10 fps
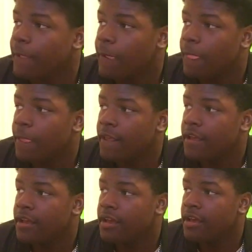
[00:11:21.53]

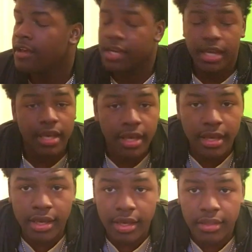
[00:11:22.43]

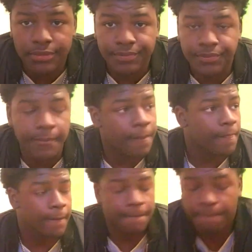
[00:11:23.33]

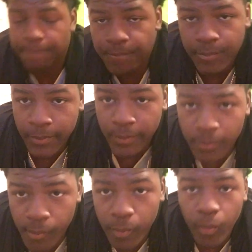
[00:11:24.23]

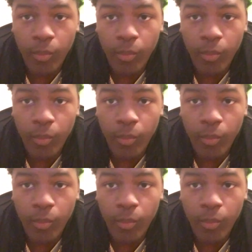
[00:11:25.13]
No one is speaking in this clip.